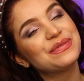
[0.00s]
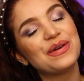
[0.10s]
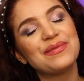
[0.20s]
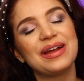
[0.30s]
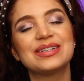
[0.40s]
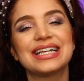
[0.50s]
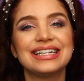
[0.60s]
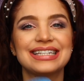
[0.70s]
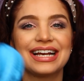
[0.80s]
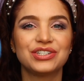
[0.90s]
from
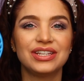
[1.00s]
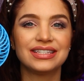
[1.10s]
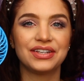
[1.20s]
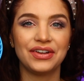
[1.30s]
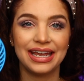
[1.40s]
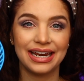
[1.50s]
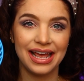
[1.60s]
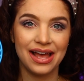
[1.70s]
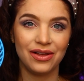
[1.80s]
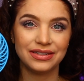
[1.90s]
Amazon is actually this little
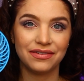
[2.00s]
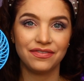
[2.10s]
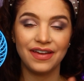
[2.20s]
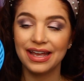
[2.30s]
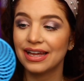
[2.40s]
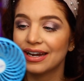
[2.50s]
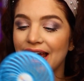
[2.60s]
handheld fan.